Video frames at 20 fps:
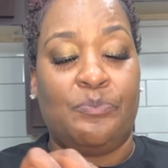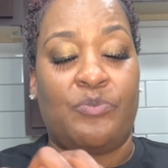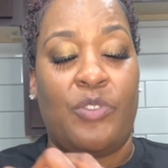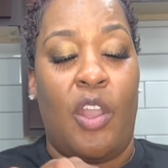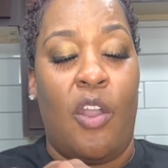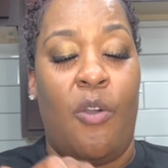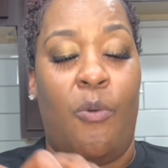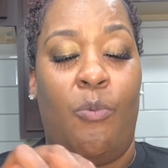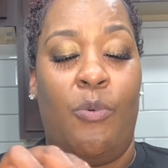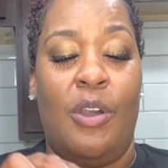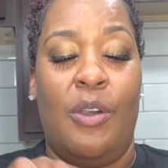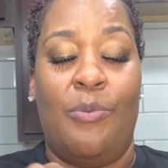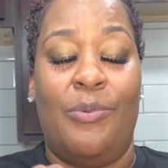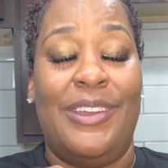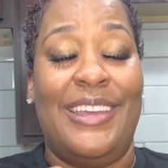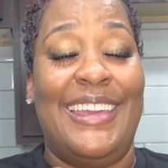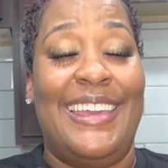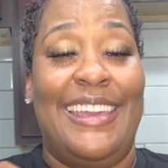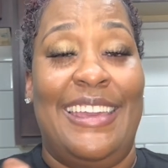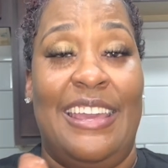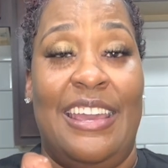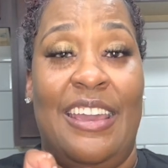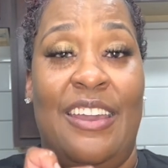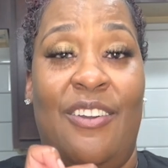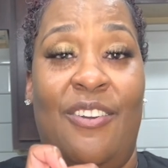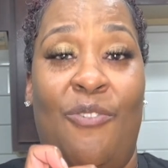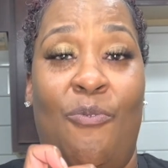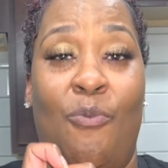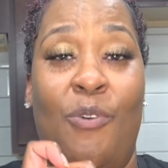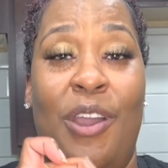Or what we
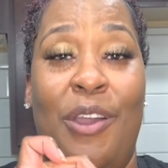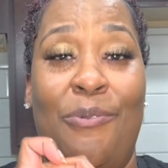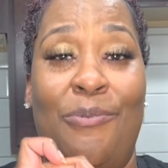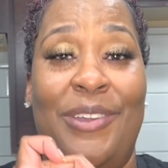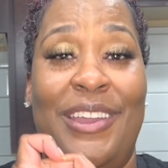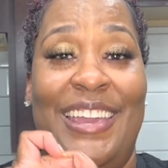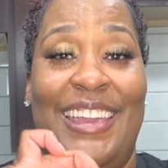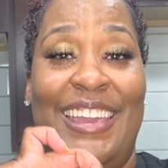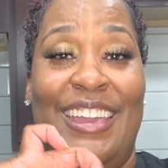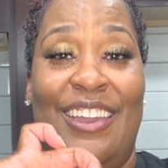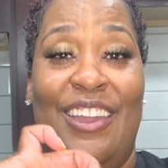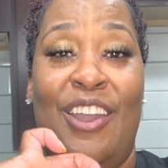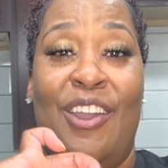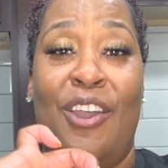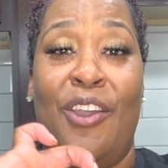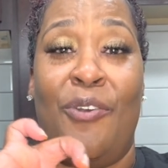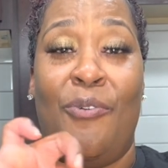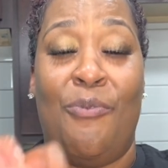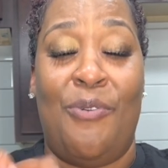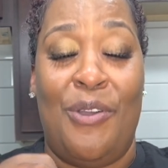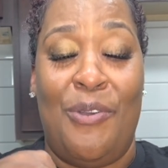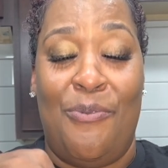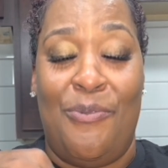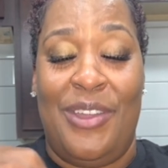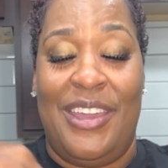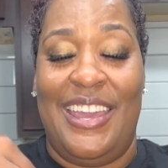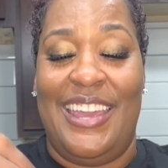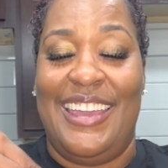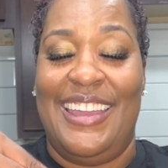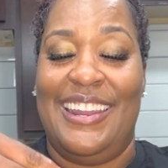eating, where we eating, and when we
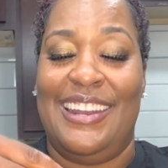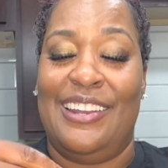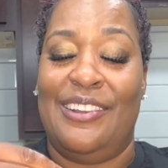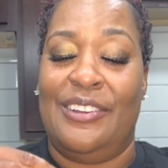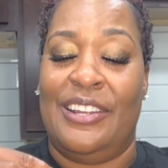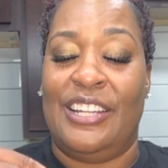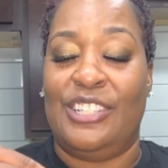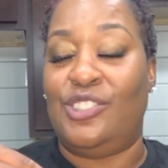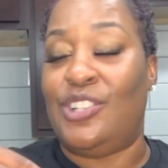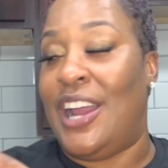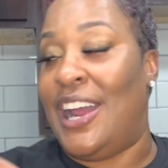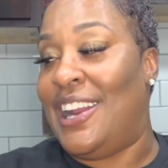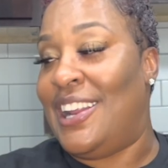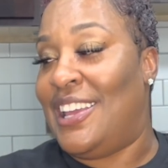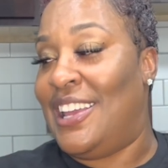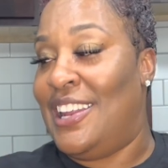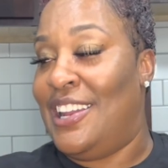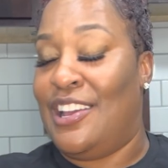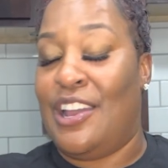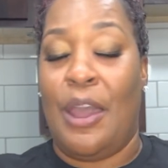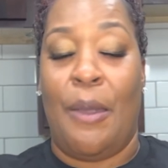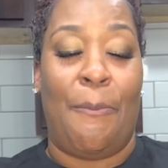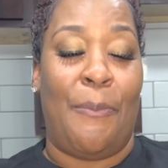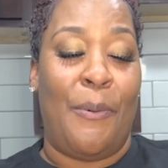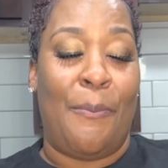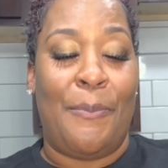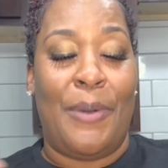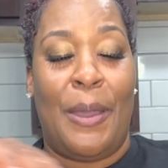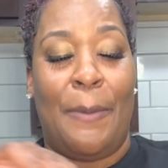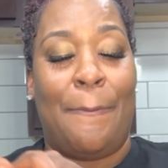eating, and try to get a couple
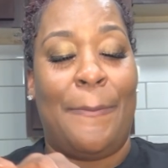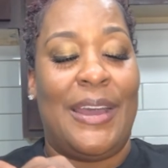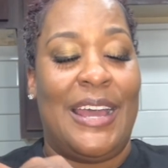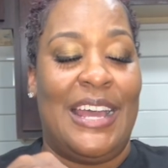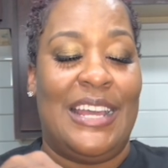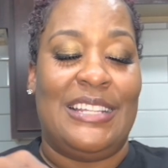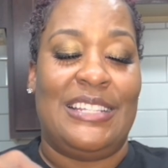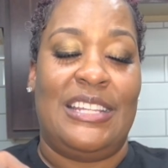mukbangs